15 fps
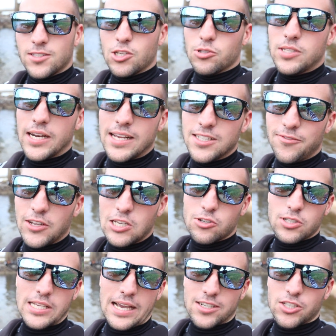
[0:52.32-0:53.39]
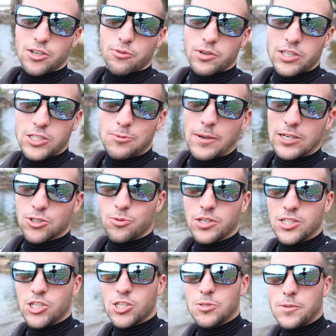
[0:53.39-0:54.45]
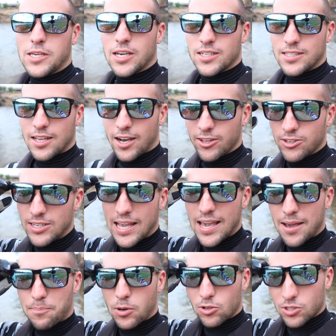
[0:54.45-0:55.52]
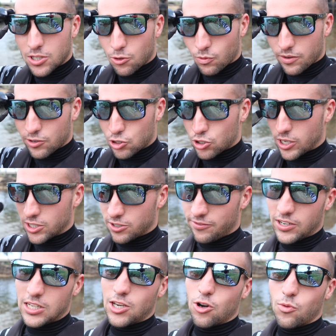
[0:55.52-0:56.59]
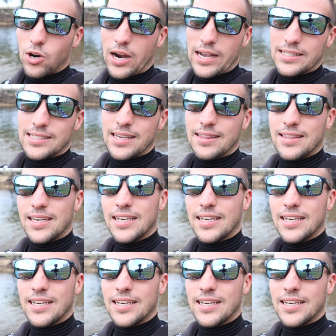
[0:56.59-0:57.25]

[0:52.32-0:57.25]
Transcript: So today's video is actually a really special one just because the other day I posted a river treasure video where I said